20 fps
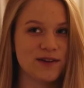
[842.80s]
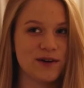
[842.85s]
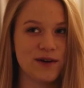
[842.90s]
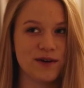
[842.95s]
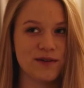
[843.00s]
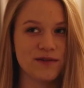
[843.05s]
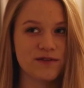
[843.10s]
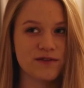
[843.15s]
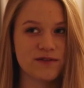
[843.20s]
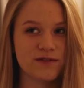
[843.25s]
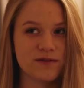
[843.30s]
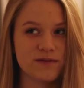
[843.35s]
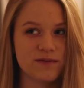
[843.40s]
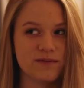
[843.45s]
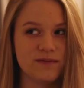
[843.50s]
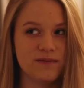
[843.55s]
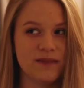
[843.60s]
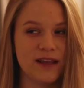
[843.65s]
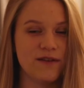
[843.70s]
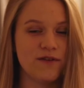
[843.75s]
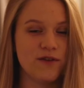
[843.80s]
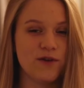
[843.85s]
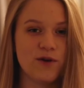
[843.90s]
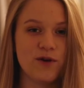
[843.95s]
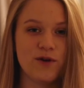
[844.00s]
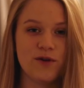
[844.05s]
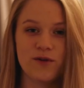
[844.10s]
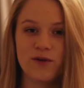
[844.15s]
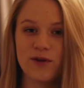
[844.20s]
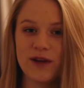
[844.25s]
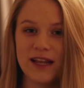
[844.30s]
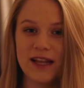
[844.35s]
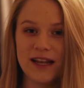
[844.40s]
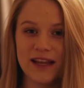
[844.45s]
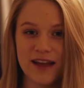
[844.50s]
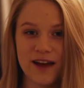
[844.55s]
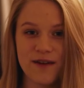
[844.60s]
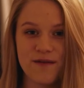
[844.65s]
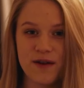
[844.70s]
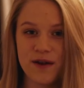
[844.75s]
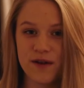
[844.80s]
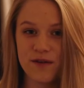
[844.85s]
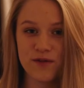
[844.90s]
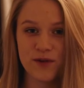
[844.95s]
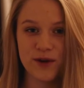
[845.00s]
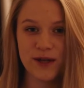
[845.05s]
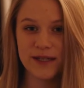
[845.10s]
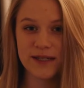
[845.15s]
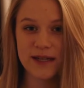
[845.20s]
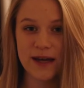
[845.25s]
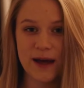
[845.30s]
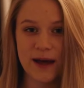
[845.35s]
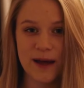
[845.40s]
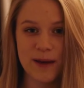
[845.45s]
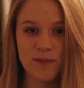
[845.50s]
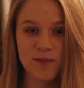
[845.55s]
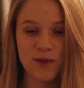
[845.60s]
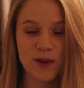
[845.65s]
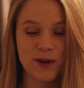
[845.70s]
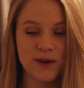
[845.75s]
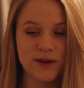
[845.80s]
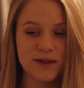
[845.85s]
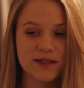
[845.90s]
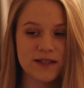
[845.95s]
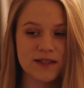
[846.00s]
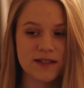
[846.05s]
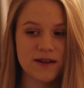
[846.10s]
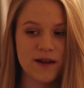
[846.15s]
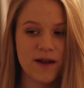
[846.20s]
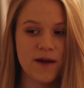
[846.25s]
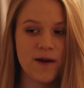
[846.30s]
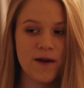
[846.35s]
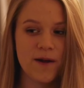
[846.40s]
of never really having free time, because